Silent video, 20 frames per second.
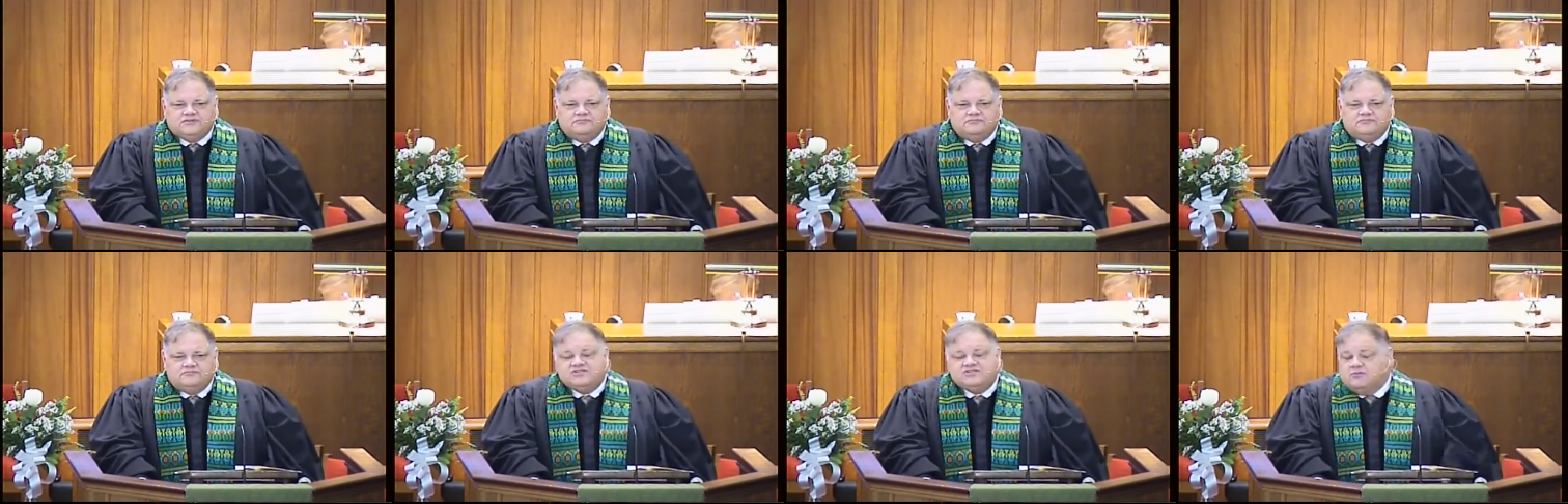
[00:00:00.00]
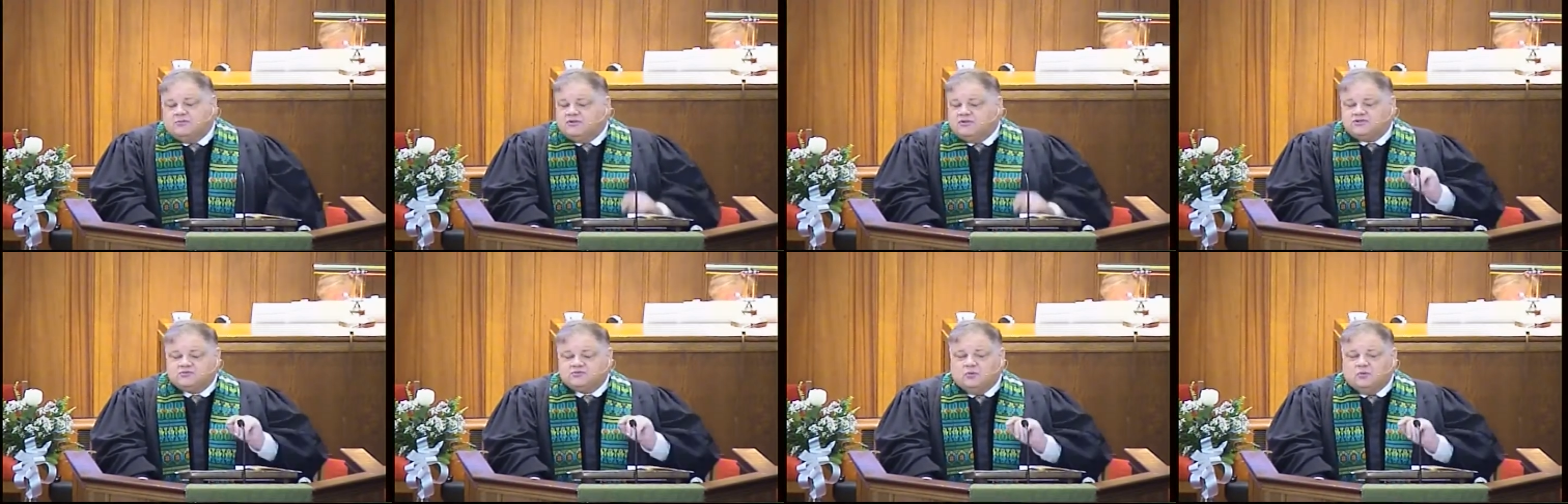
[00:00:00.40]
Some of
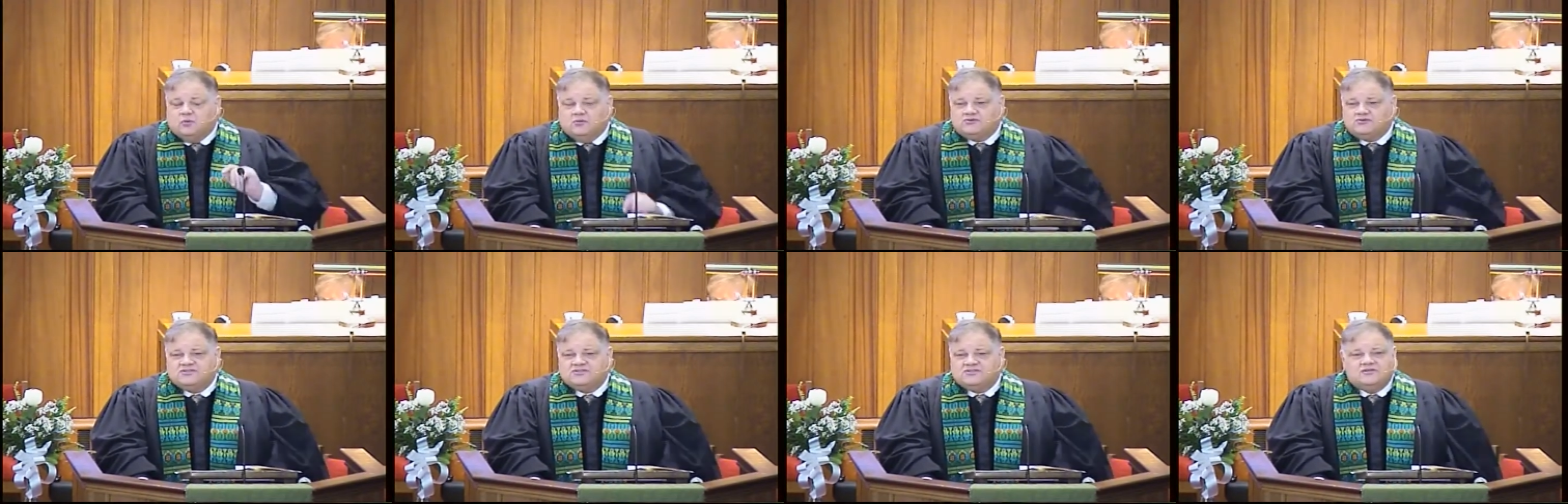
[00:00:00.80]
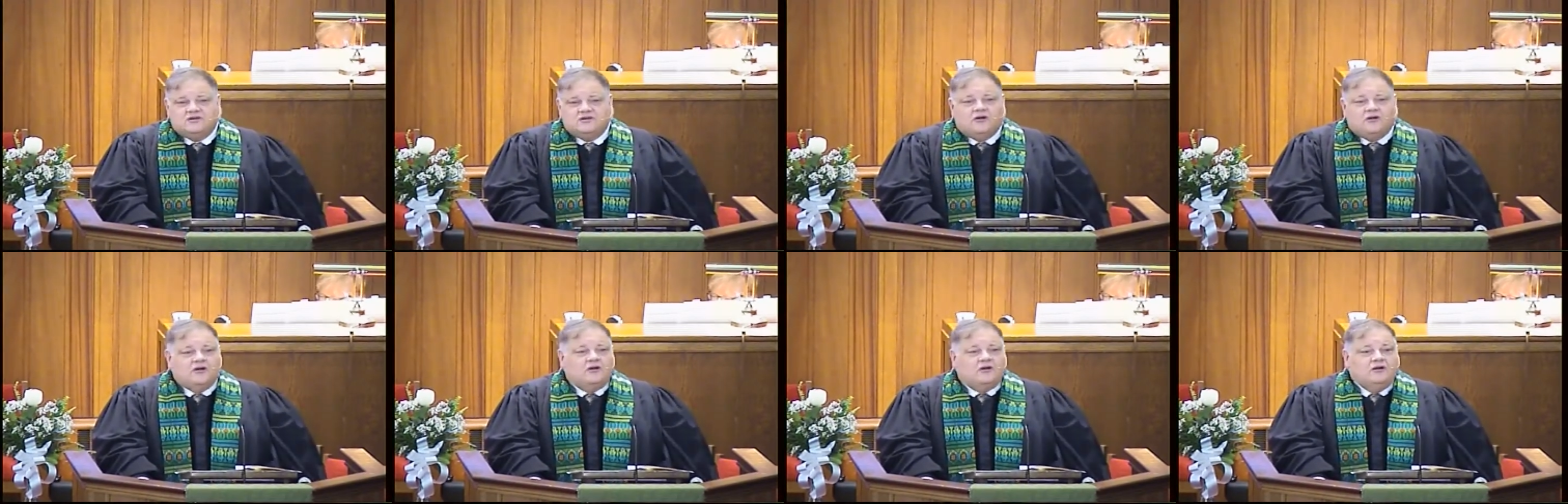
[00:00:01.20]
those wants
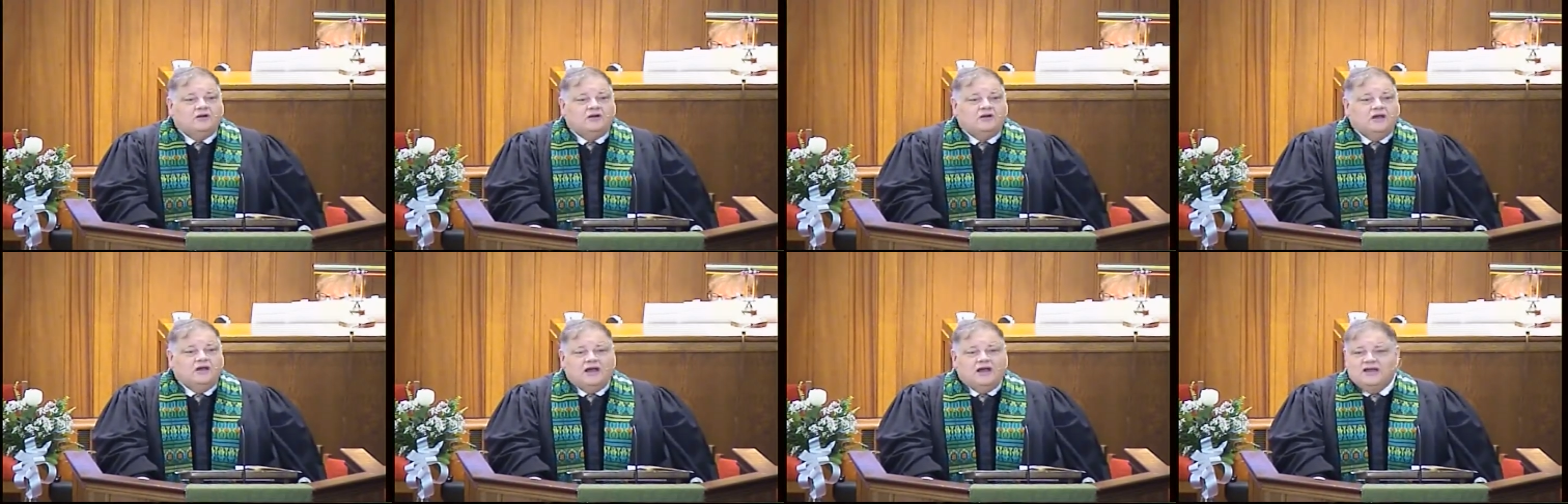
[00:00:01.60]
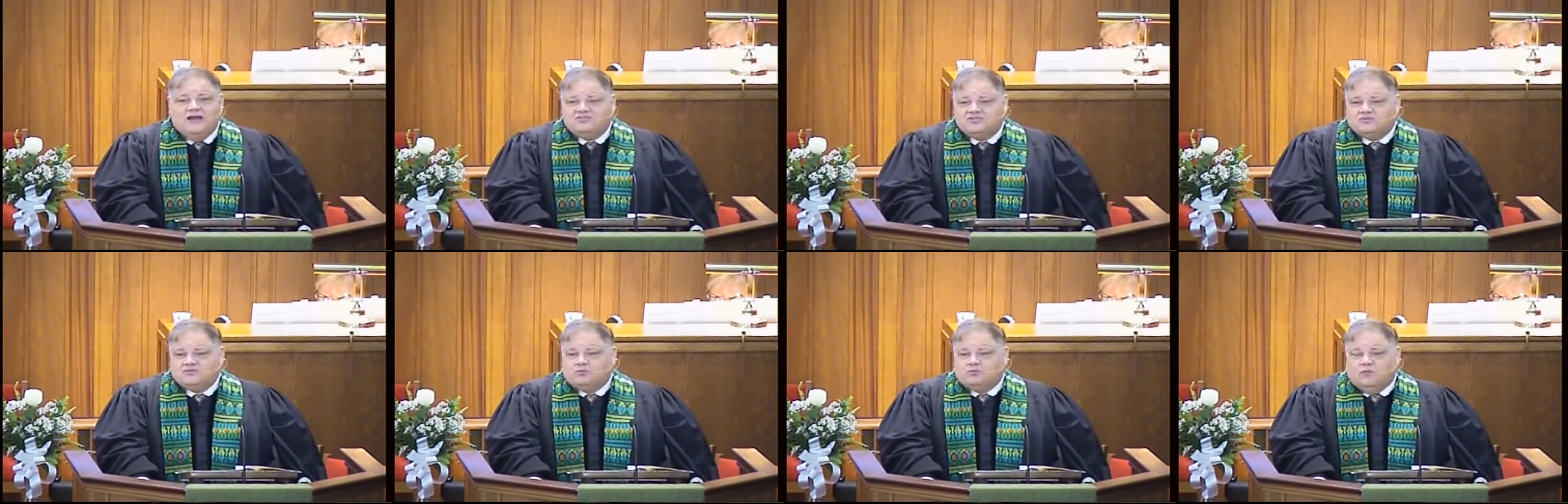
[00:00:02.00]
are, I
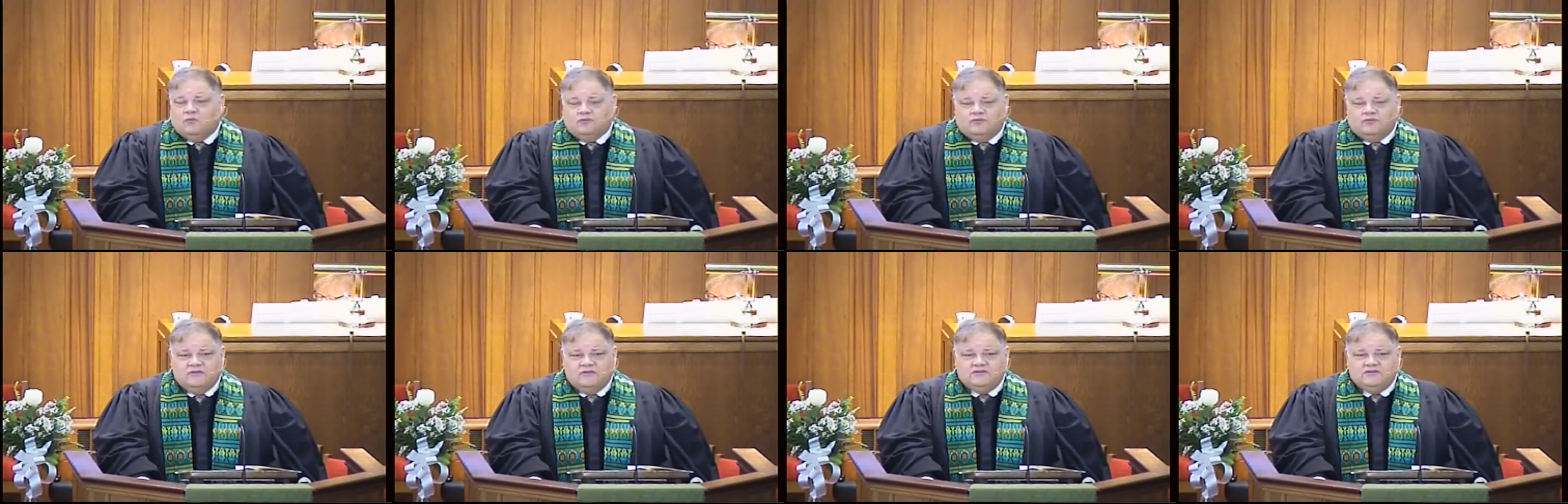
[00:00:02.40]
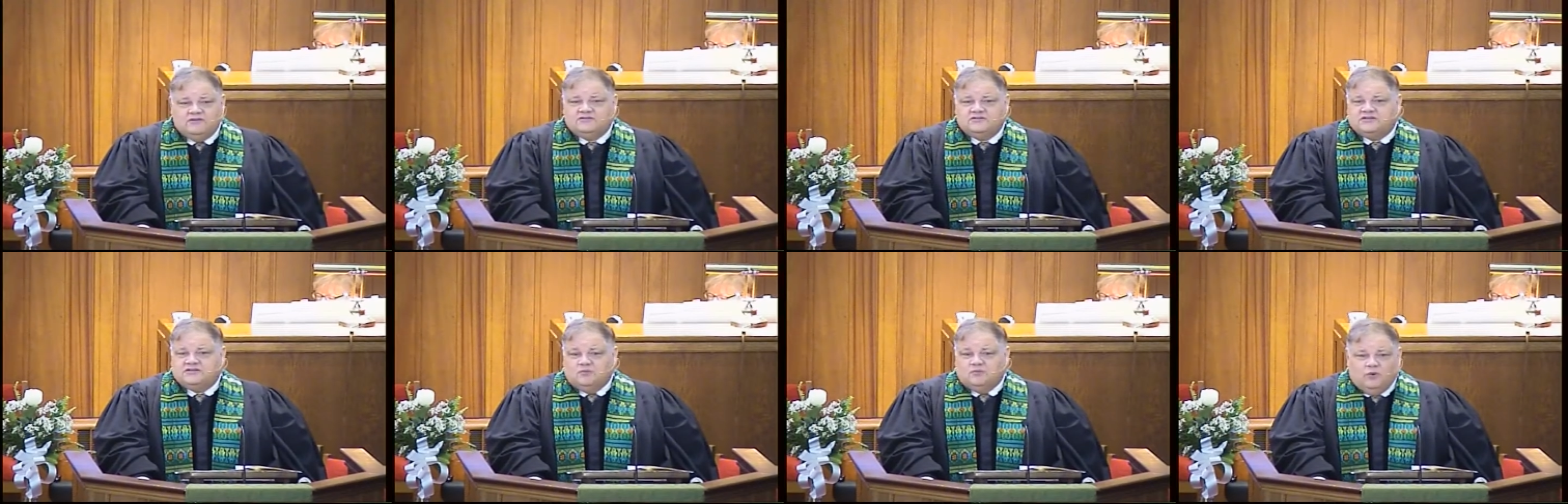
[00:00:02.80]
just want
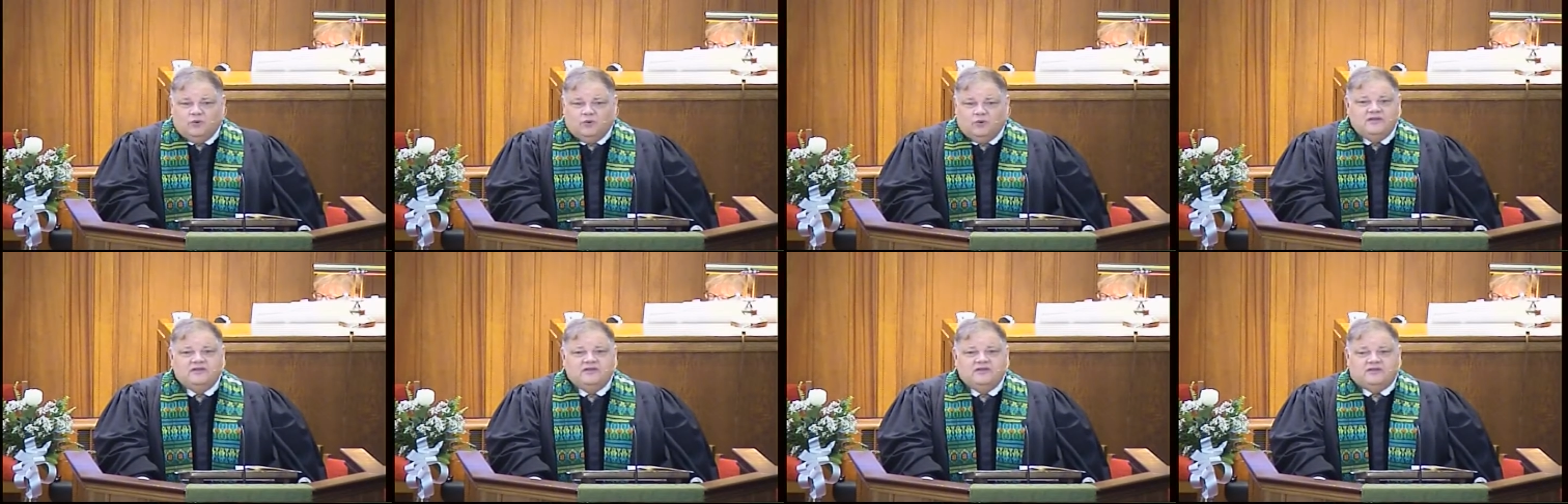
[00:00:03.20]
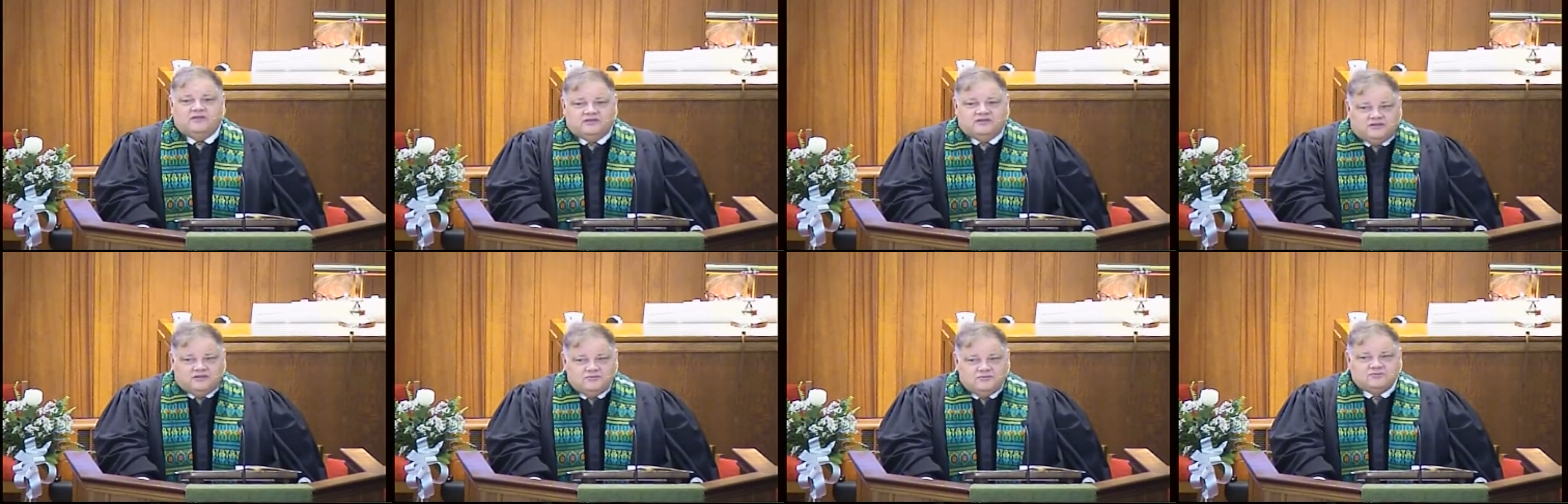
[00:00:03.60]
things the way they
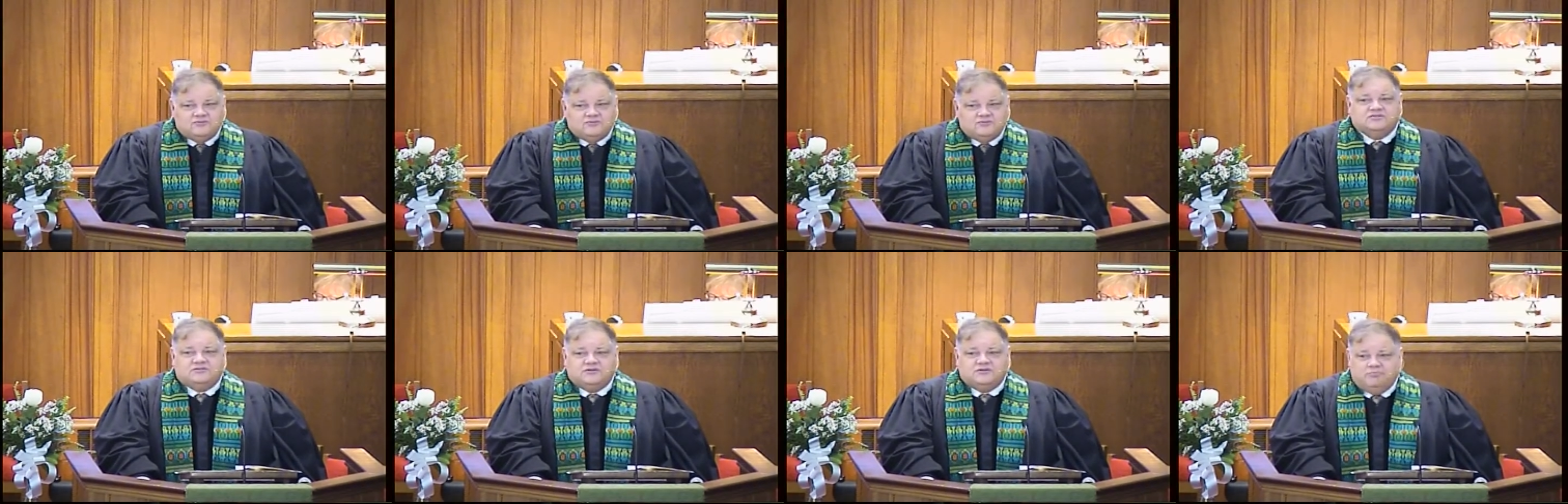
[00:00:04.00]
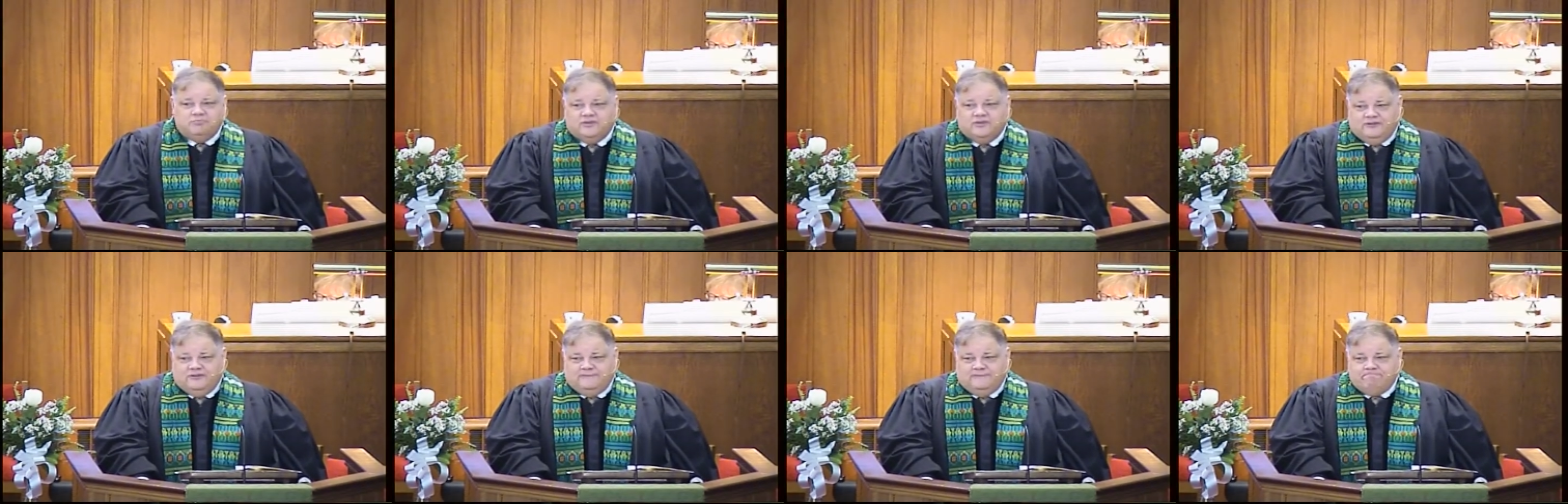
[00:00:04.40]
used to
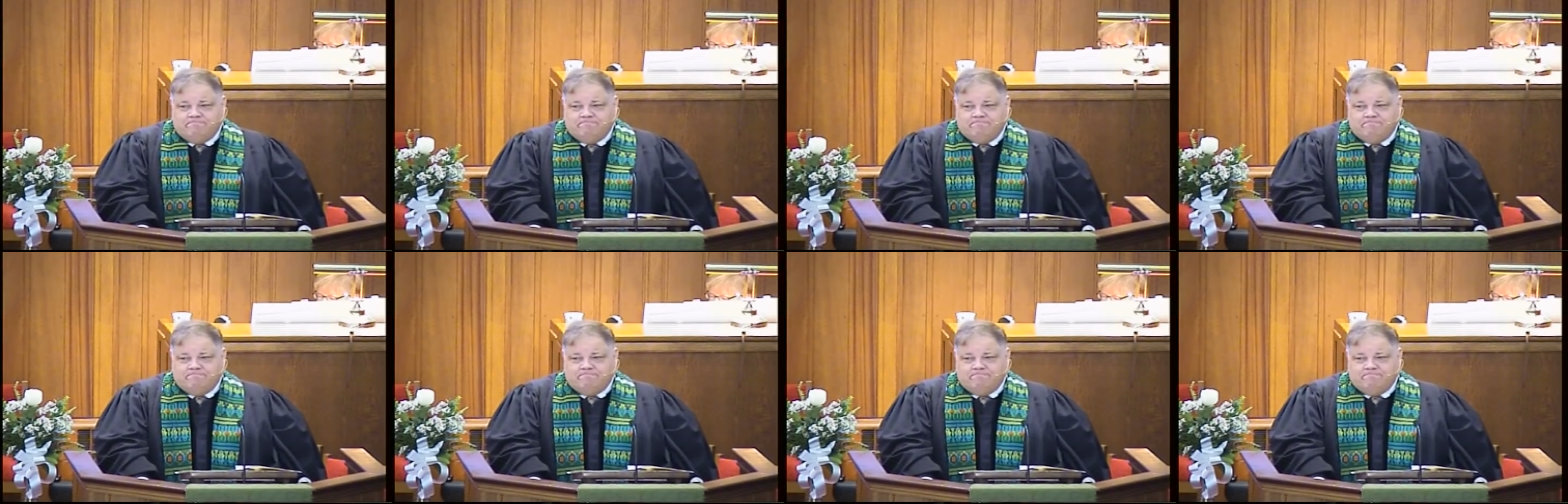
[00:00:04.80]
be.